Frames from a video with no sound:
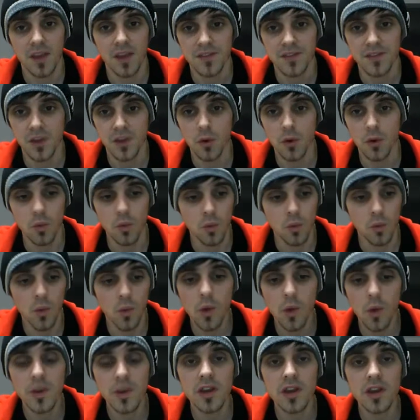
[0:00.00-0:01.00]
So
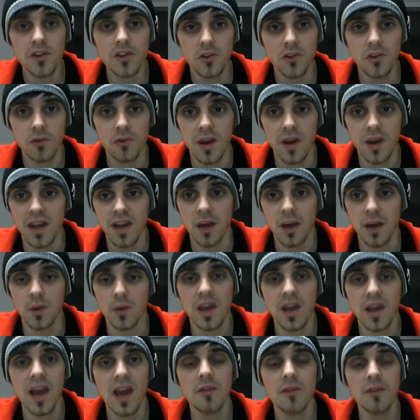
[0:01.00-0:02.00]
what we're going to do right now, we're
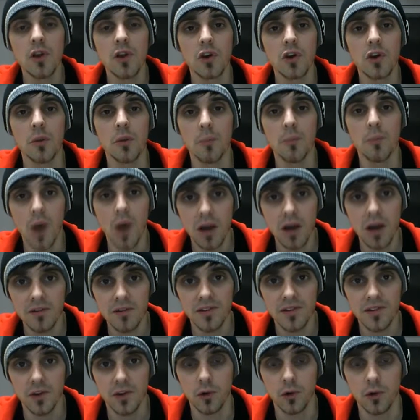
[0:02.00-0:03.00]
going to have a look at my
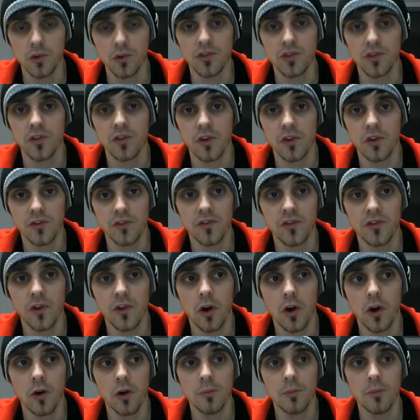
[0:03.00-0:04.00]
results
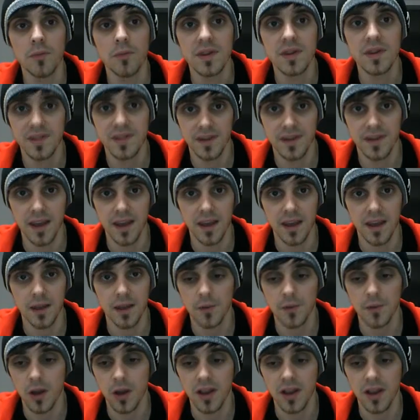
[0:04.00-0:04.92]
from today.